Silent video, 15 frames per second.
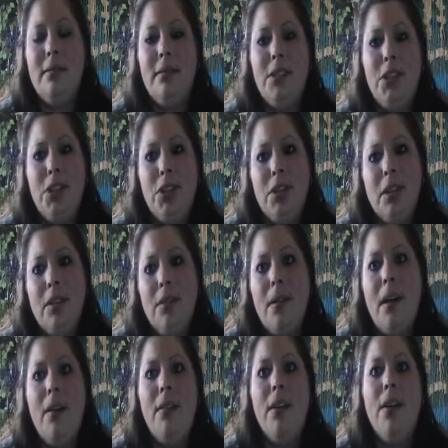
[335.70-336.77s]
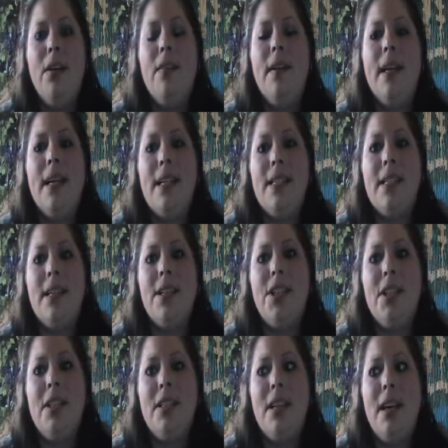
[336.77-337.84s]
struck a raw nerve, I guess I
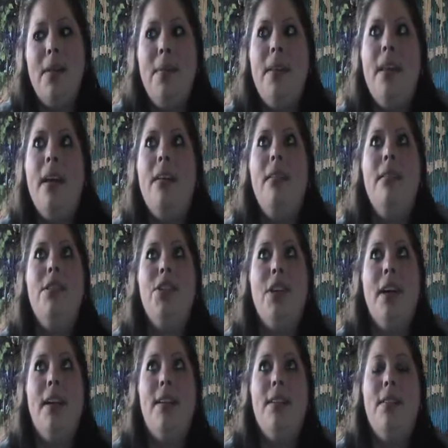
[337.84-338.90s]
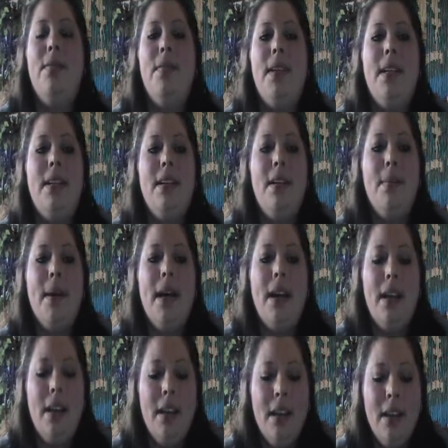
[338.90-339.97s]
should say, without trying to offend
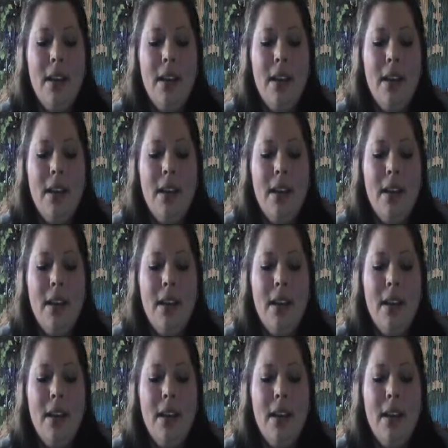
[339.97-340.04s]
anybody,